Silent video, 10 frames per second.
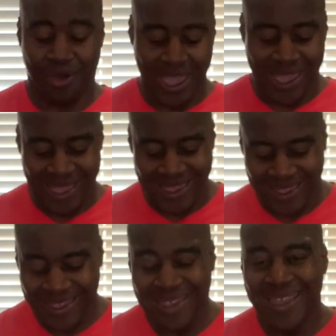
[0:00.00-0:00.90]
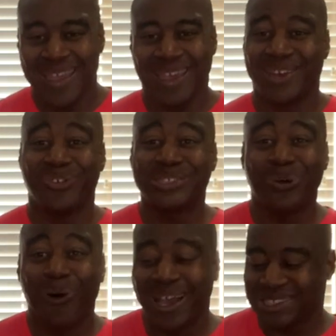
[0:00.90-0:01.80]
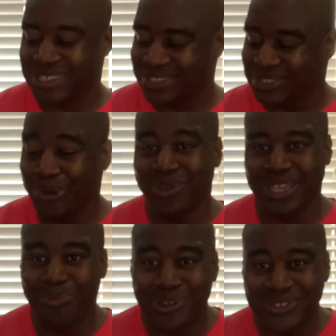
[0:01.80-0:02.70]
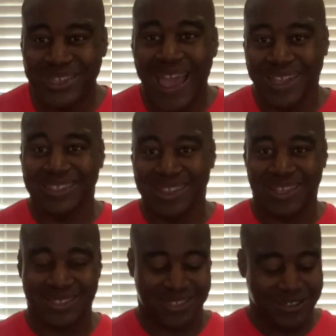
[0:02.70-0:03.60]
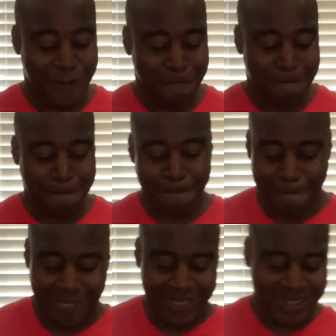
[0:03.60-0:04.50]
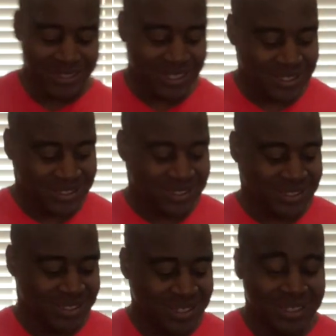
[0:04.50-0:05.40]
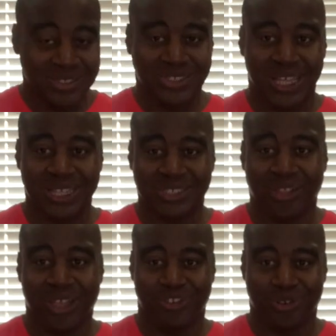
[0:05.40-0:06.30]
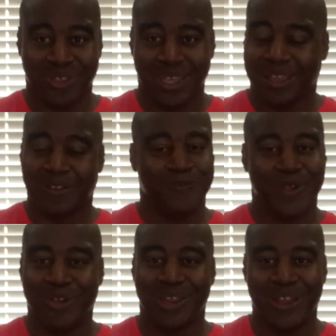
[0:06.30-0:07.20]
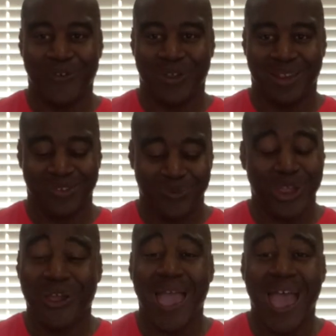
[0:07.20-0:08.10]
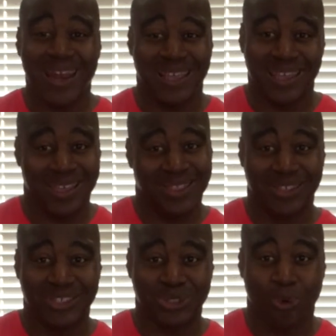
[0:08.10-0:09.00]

okay? And the reason why is because there's no chemicals added to this. This is changed electrically, very different. We aren't adding anything to this